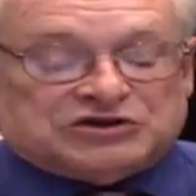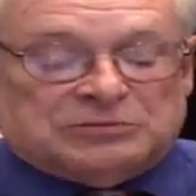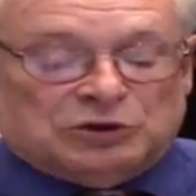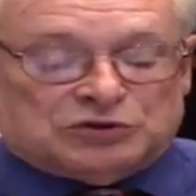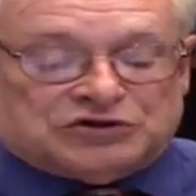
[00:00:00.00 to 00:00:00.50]

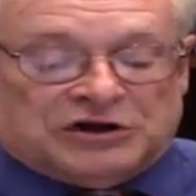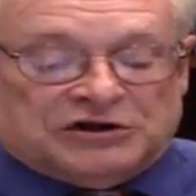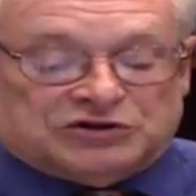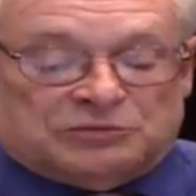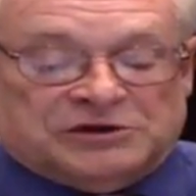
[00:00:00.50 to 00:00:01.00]
Similar
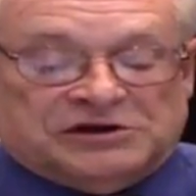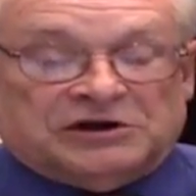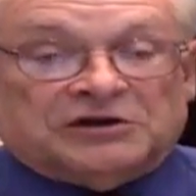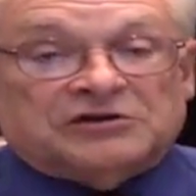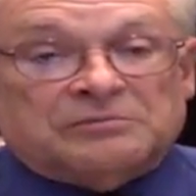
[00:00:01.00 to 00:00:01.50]
studies are
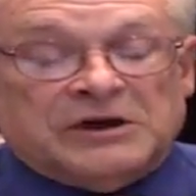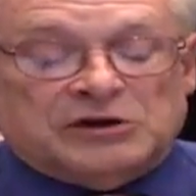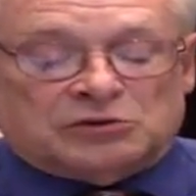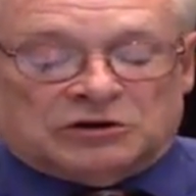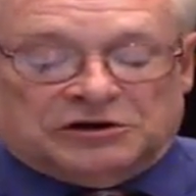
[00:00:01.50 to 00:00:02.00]
being done at the
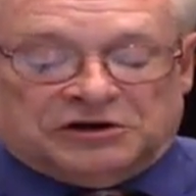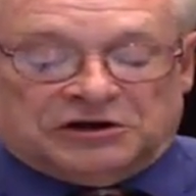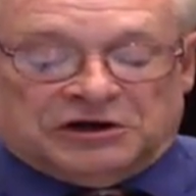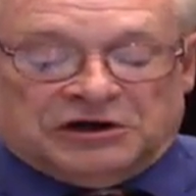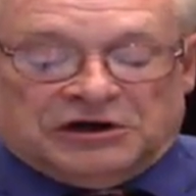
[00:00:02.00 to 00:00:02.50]
Mayo
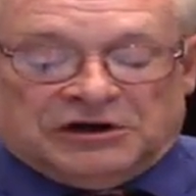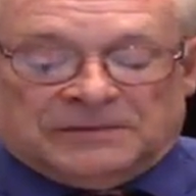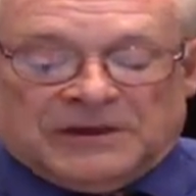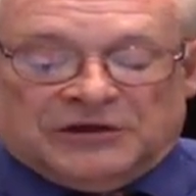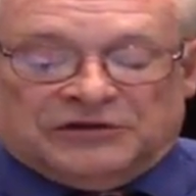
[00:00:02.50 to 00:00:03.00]
Clinic.
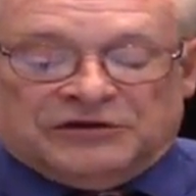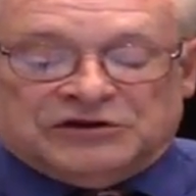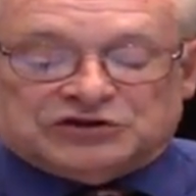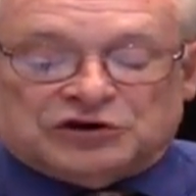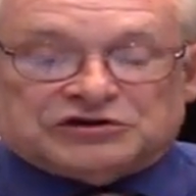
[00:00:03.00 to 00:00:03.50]

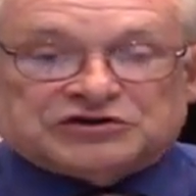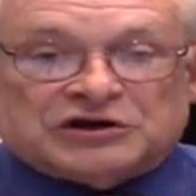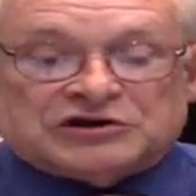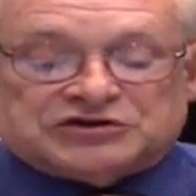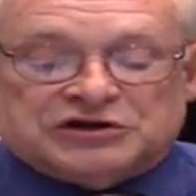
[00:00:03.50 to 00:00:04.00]
These are
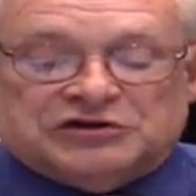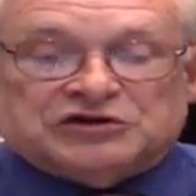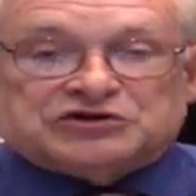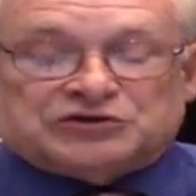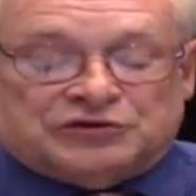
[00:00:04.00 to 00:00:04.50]
discussed
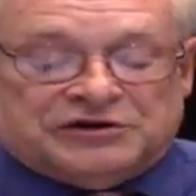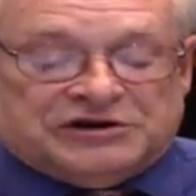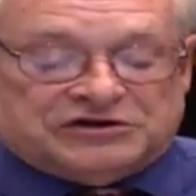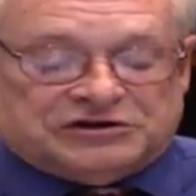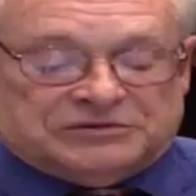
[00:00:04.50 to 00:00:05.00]
in this third
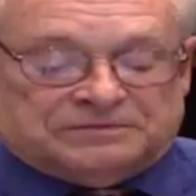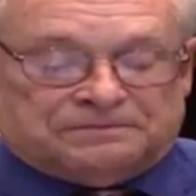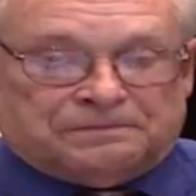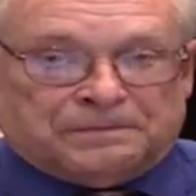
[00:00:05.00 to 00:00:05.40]
edition.